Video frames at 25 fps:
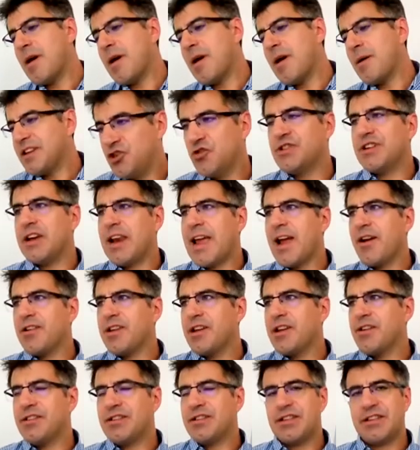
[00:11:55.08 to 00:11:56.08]
MMC
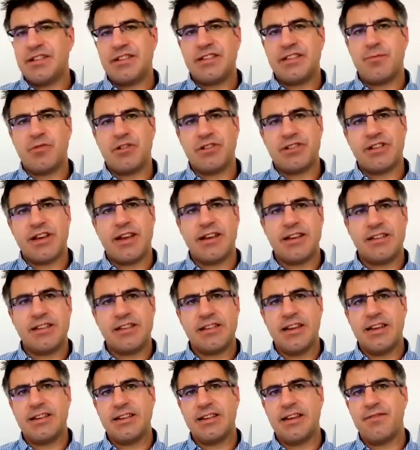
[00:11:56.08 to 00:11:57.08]
should allow you
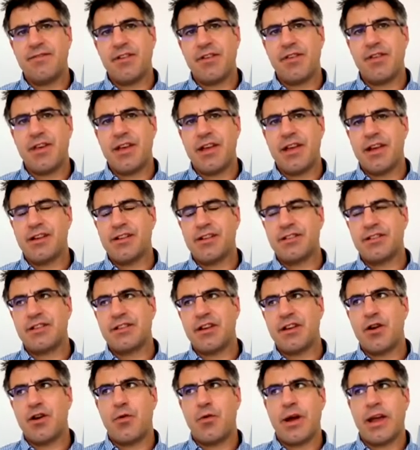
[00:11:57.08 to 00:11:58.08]
to simultaneously
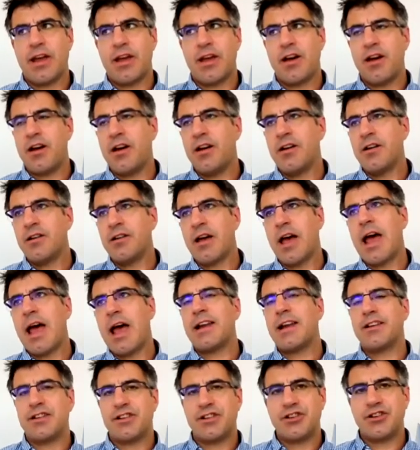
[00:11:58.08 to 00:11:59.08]
deliver things
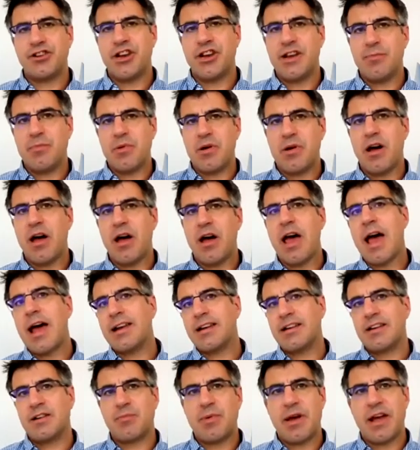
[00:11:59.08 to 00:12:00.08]
quicker and
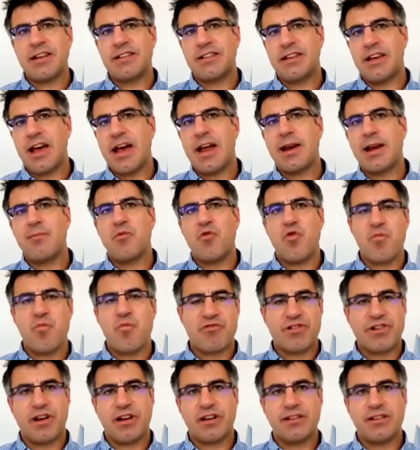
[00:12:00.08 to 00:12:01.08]
cheaper and better
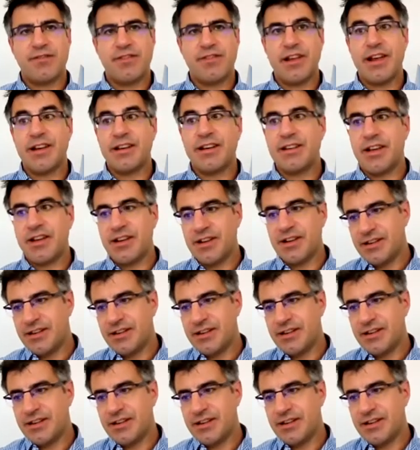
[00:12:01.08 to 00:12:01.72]
and more productively